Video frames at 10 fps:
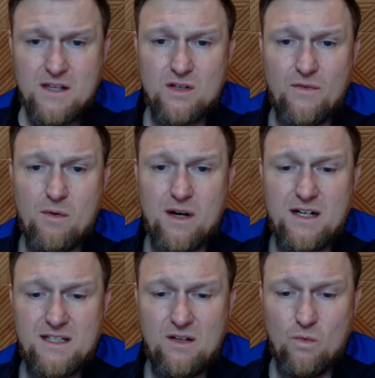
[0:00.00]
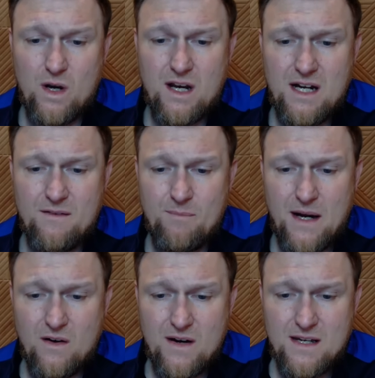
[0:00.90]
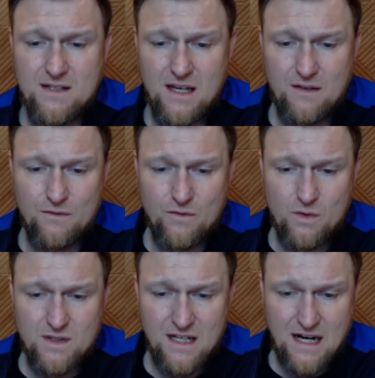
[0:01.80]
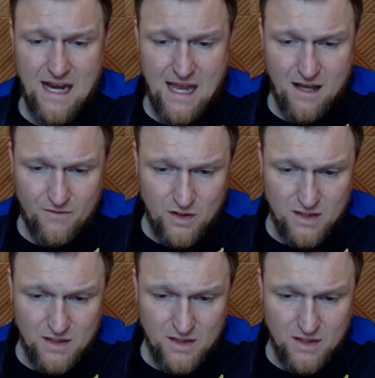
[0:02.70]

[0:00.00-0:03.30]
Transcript: So if I wanted to see what kind of berries and fruits can I have,